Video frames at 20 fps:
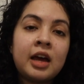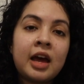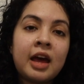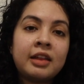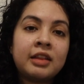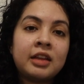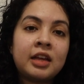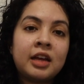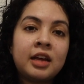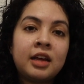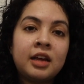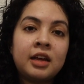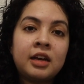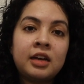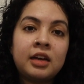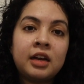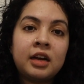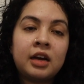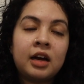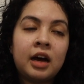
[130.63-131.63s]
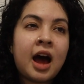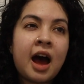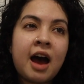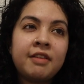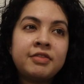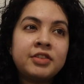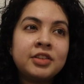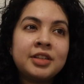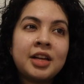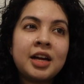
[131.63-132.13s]
And then
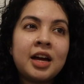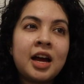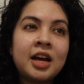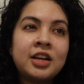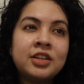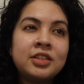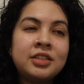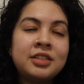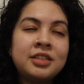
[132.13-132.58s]
after that,